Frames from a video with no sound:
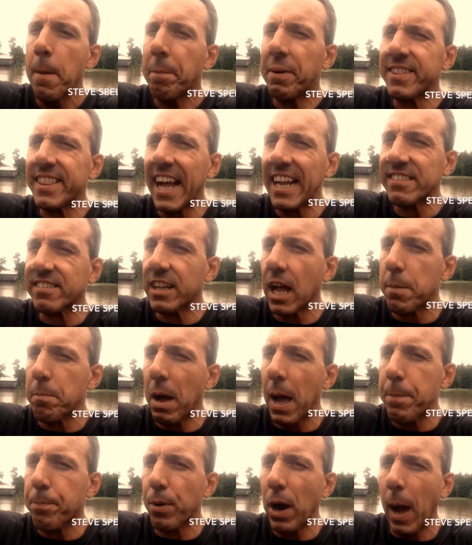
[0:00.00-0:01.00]
But that's not
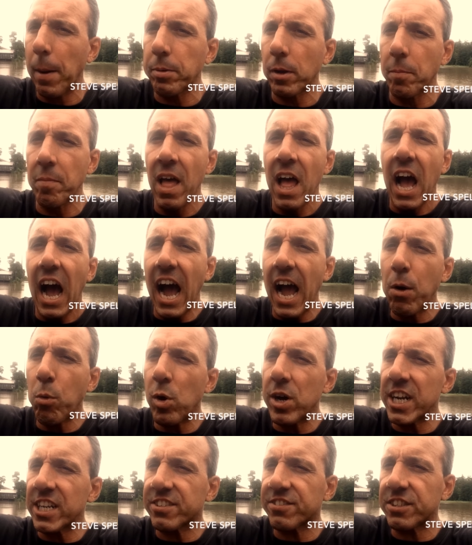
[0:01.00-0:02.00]
my problem. I
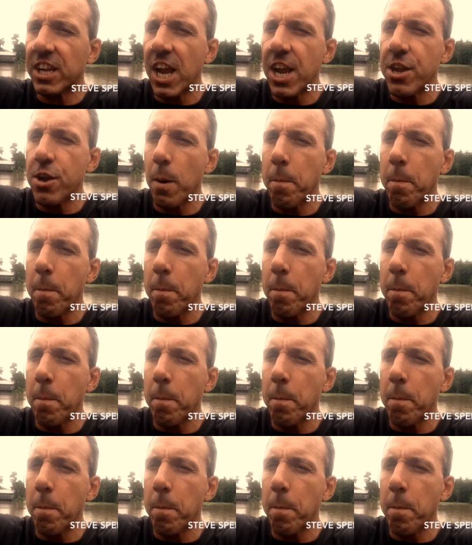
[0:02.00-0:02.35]
want to see